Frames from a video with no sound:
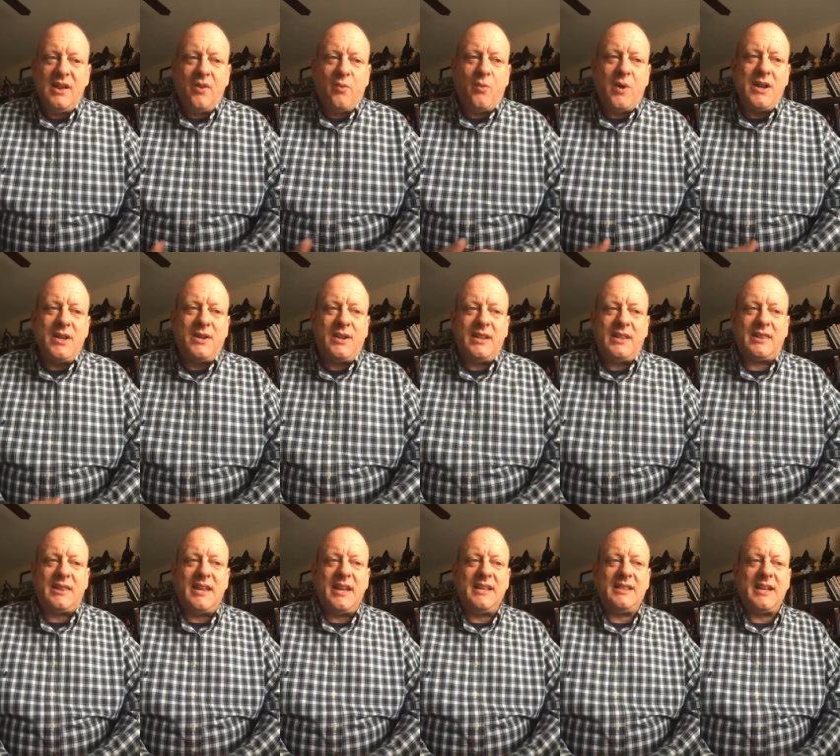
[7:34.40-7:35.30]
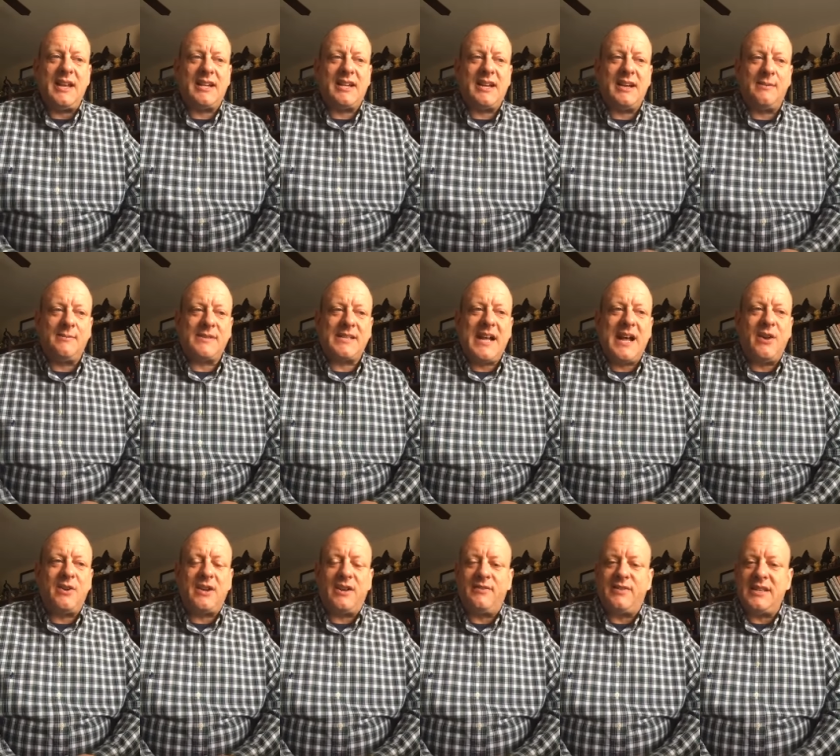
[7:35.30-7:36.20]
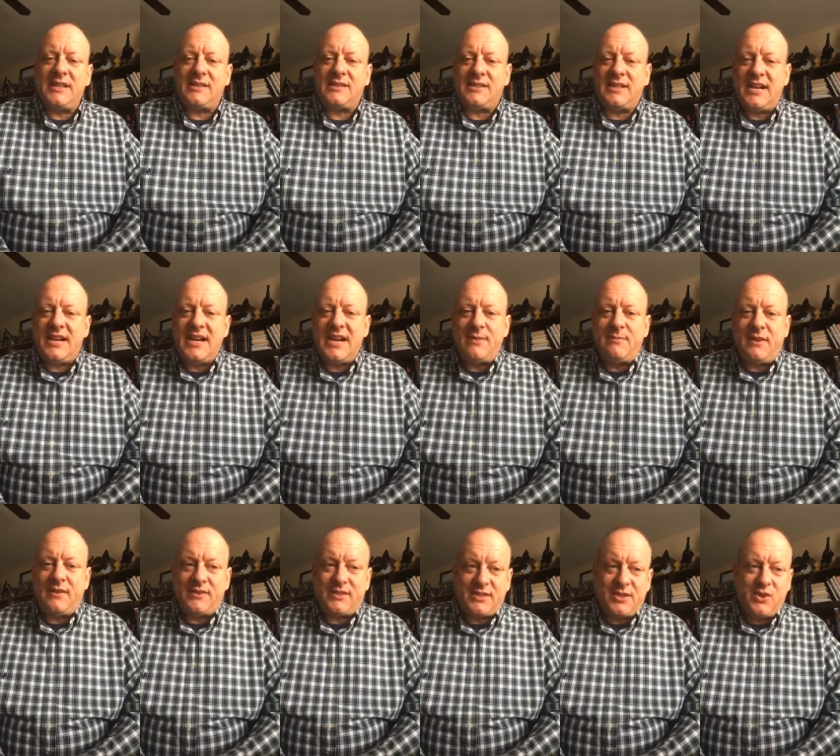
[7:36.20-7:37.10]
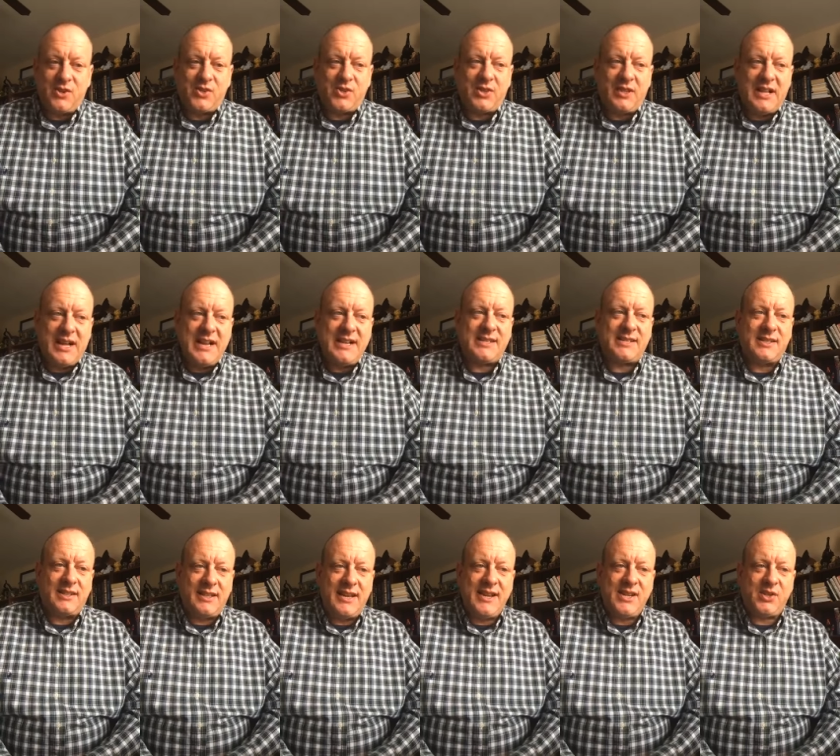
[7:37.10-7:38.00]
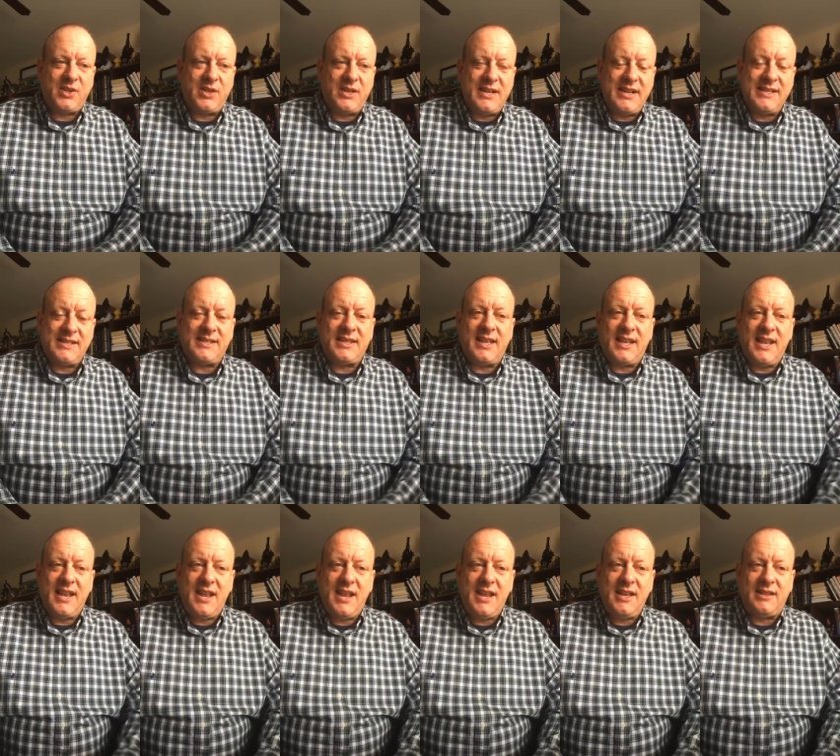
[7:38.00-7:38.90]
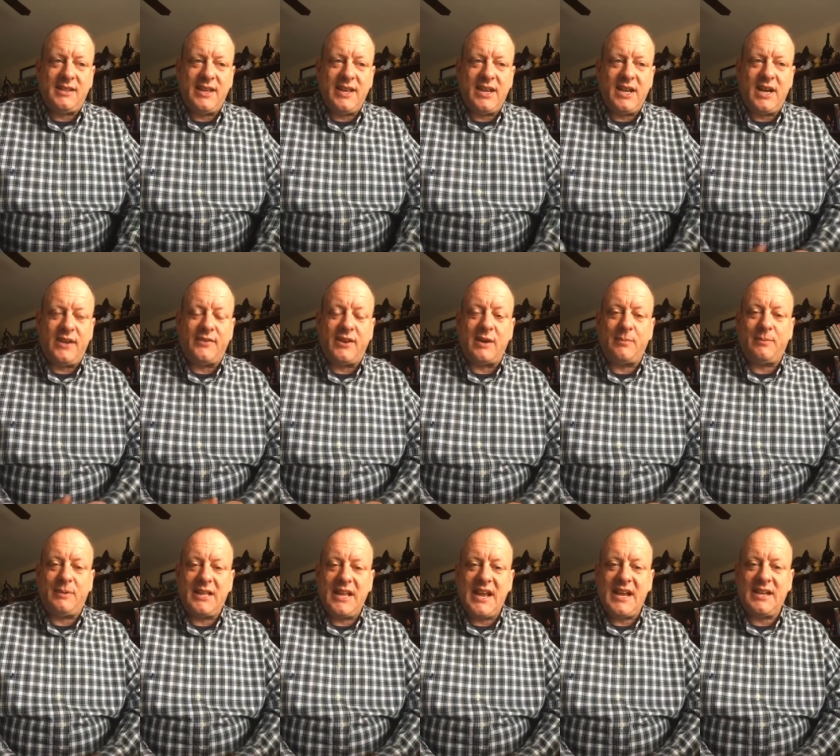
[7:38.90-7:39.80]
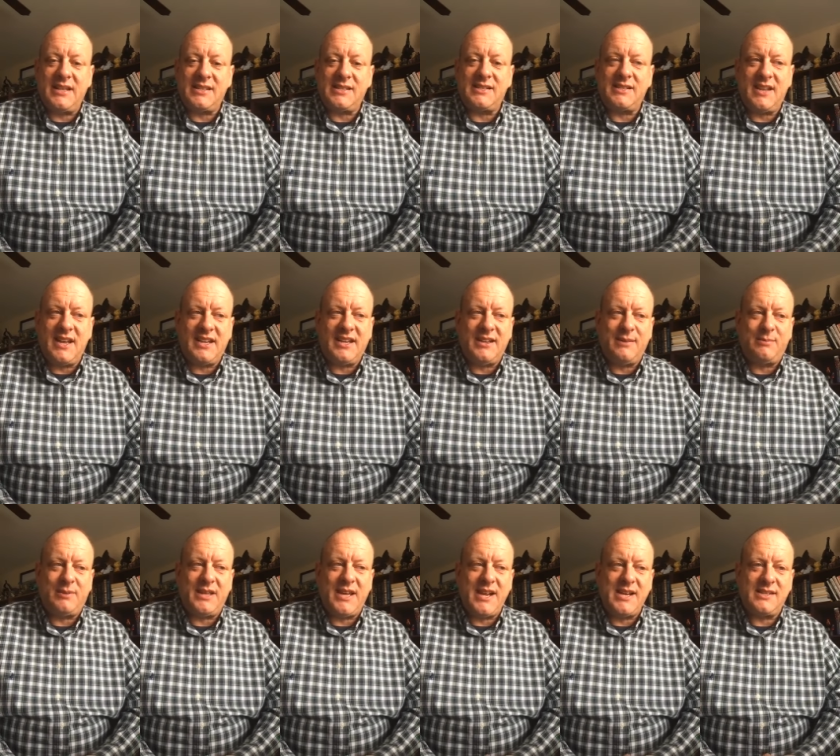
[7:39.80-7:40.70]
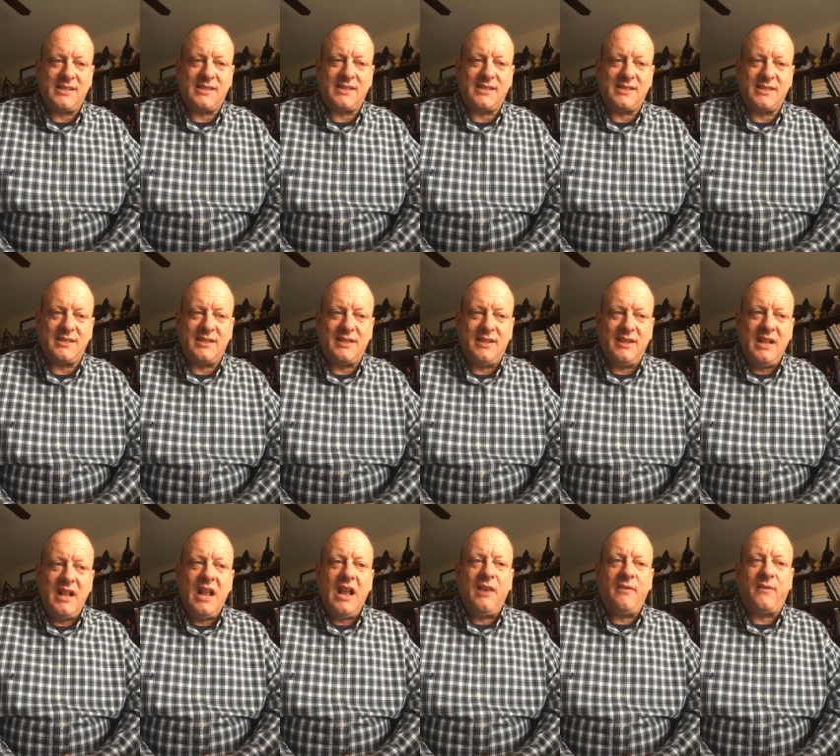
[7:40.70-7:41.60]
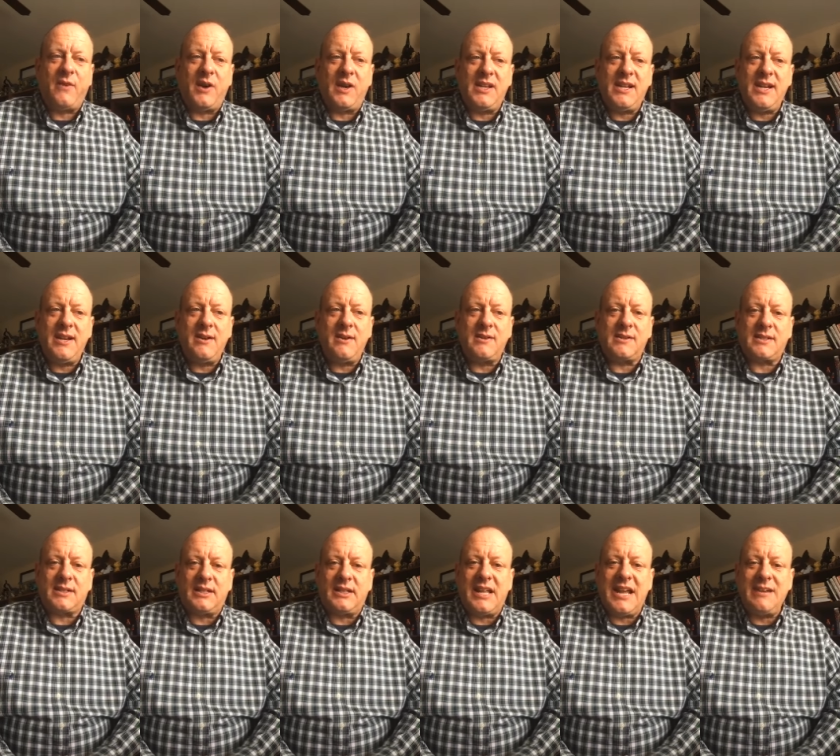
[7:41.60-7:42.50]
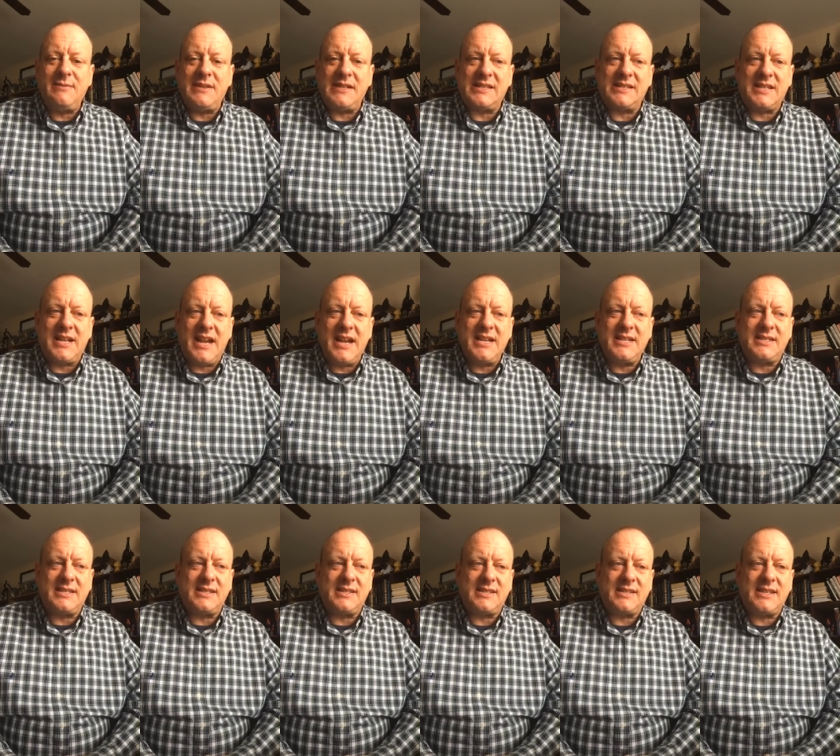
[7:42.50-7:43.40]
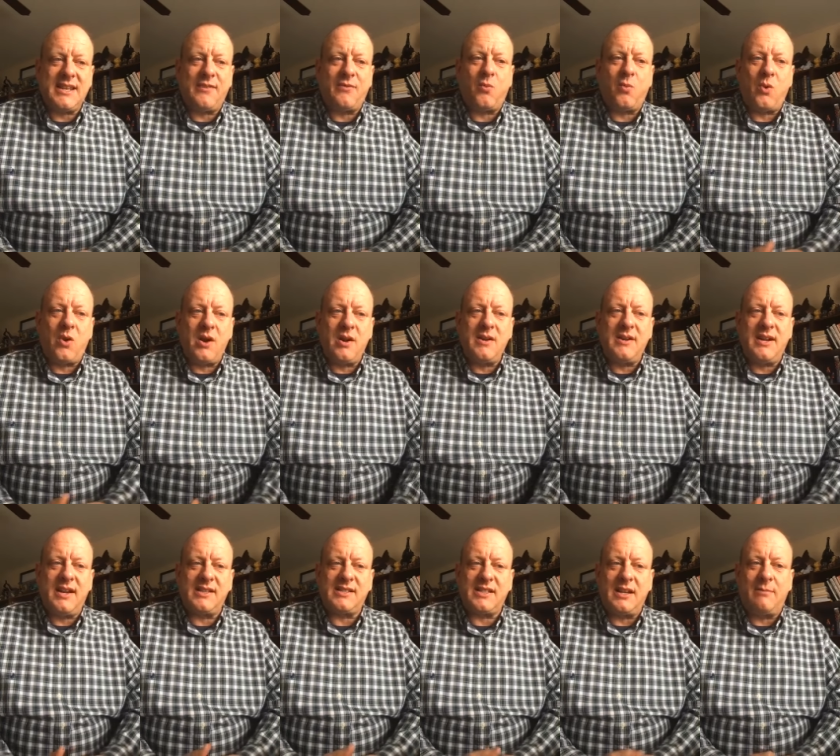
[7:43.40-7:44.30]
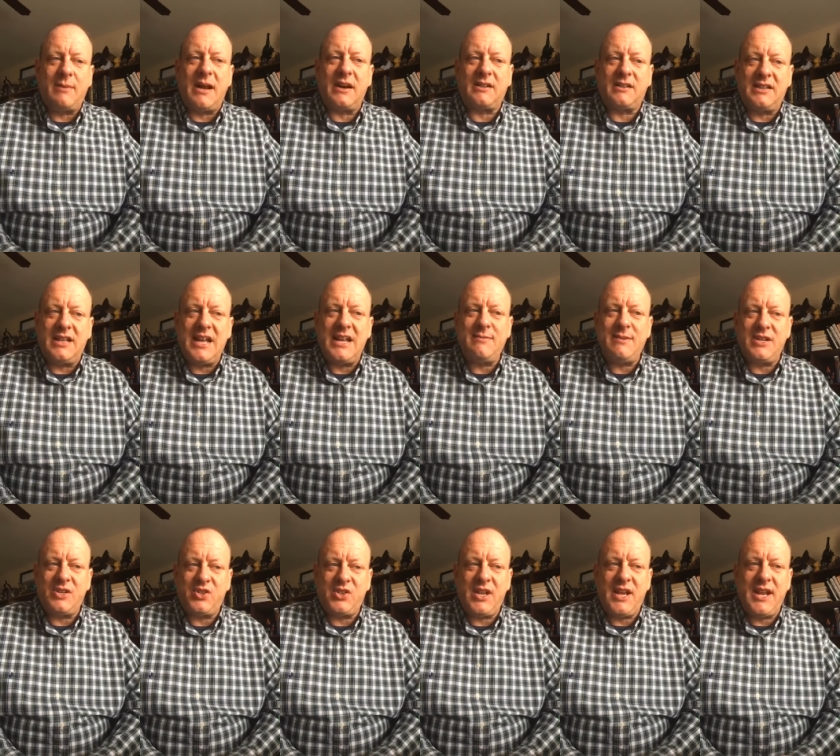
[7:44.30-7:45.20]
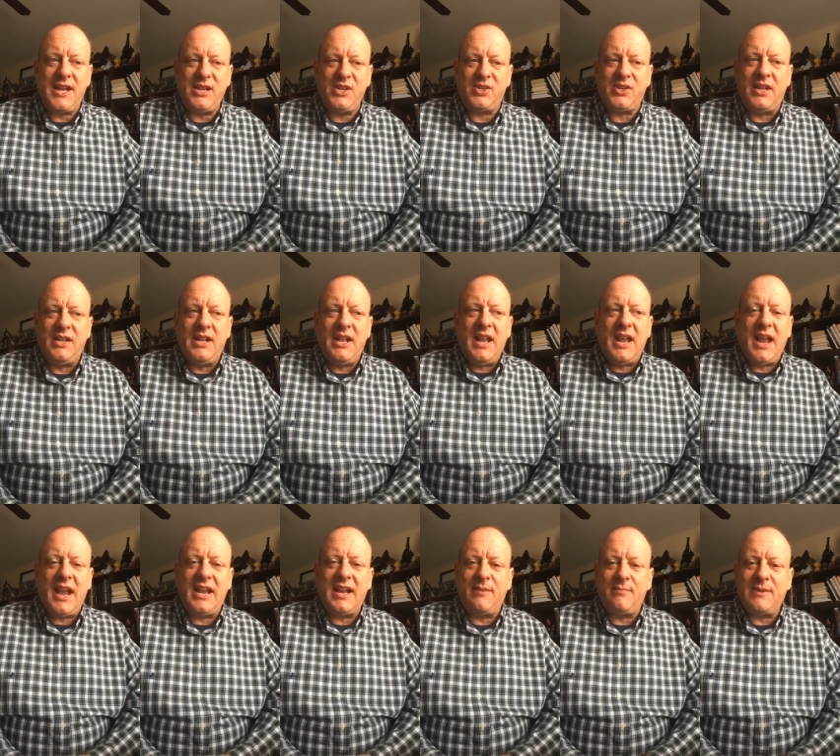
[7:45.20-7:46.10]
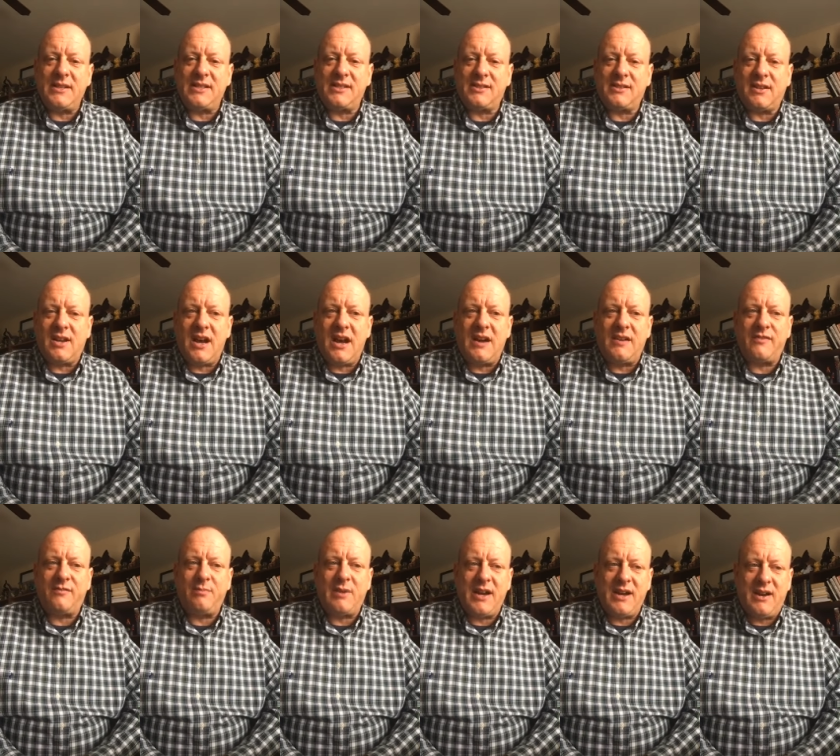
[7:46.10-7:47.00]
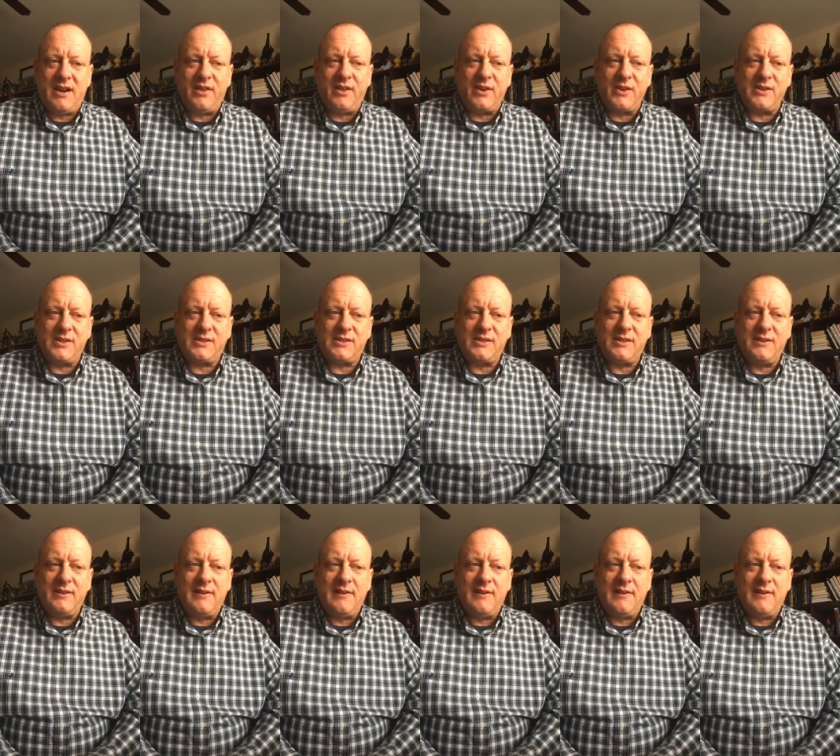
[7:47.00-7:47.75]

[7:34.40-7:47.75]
One good thing that comes out of this time of social isolation is the healing of our planet taking place. For years, climate scientists have warned us about climate change and have been scoffed by others.